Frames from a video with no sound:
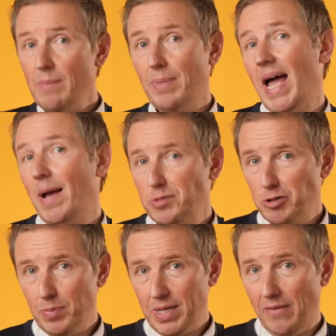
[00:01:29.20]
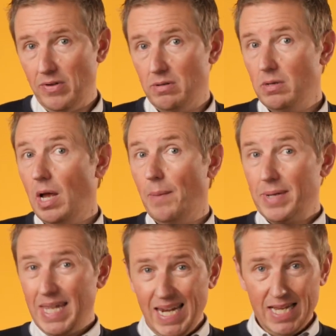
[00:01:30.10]
Perhaps you'll be given a
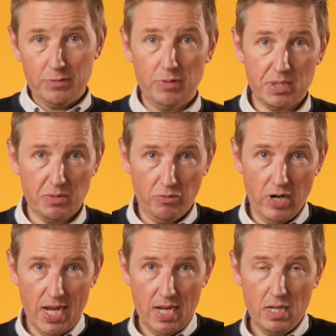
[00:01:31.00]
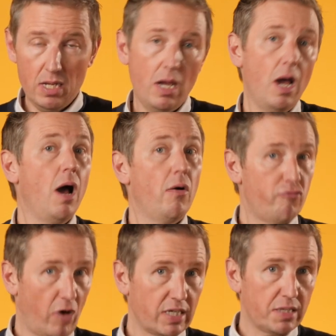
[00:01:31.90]
beginning to a story.
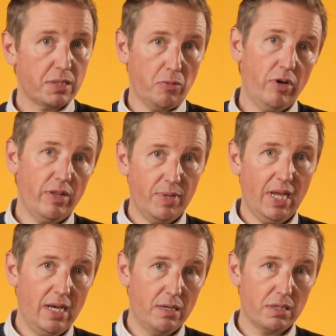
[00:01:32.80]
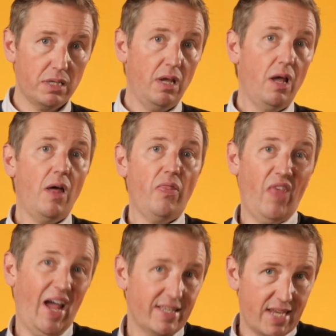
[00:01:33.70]
Write a story that begins,
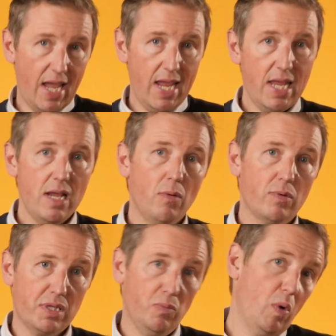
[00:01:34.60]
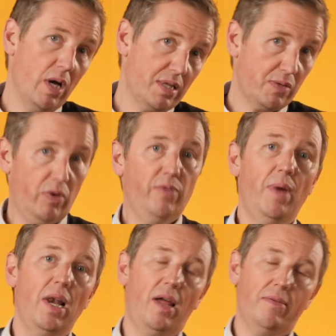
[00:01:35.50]
"That day was the worst one of
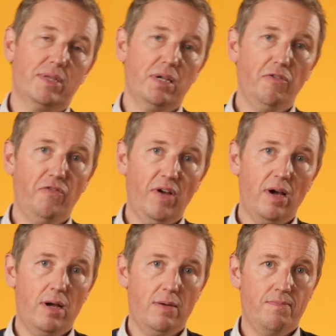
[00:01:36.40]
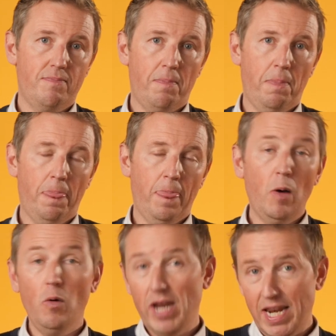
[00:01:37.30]
my life so far."
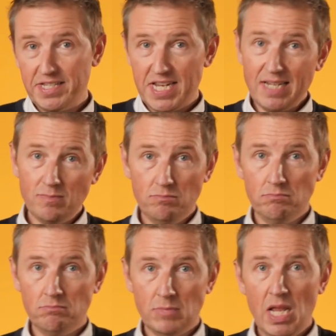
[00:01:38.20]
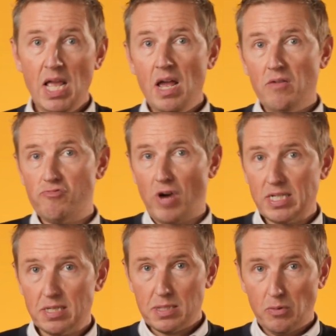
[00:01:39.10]
Or an ending.
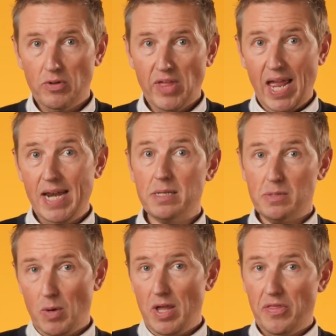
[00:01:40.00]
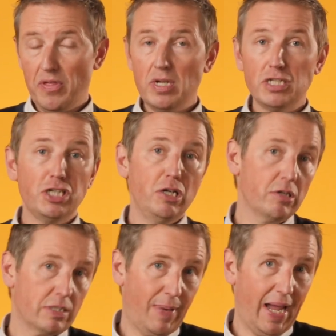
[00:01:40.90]
Write a story that ends with, "She
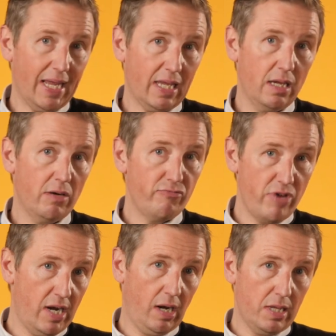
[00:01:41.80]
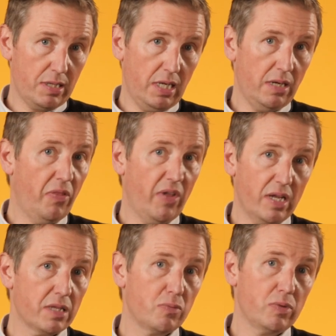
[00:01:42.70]
looked back, realizing
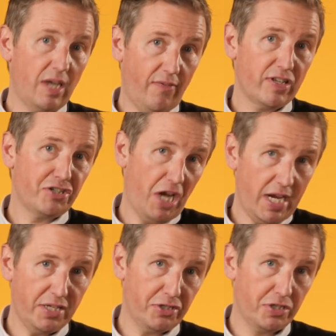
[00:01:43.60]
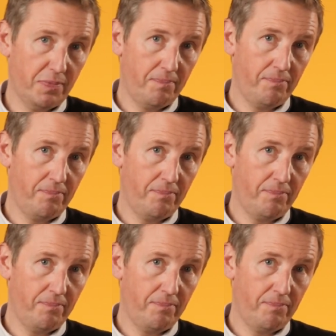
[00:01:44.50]
things would never change."